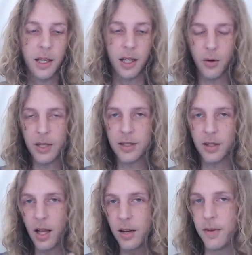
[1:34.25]
it creates a
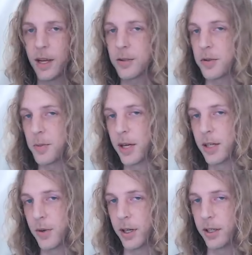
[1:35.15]
lot of extra
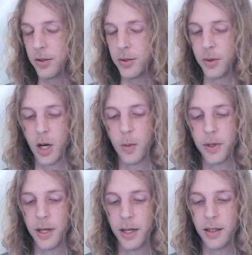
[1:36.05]
space right here to
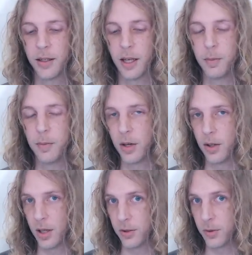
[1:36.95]
accommodate that
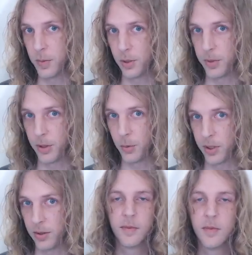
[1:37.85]
middle 100 millimeter
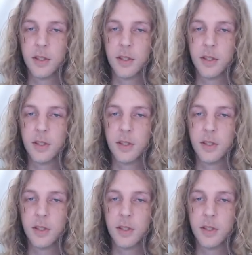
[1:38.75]
wheel.